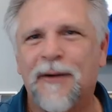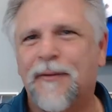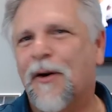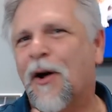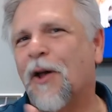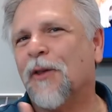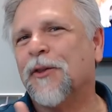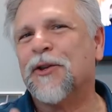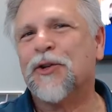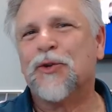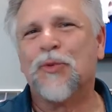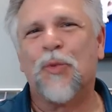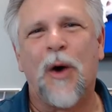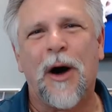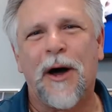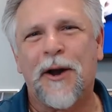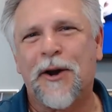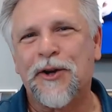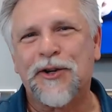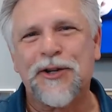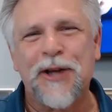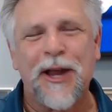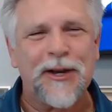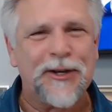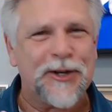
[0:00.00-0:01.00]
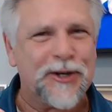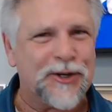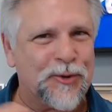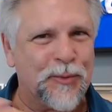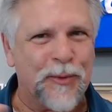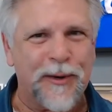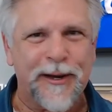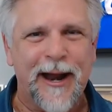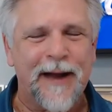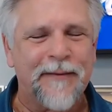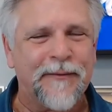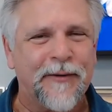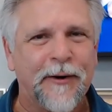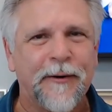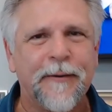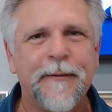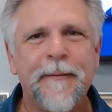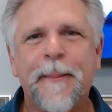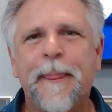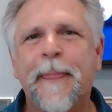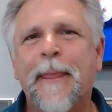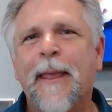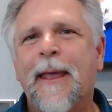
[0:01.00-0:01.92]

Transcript: of all these water changes or whatever,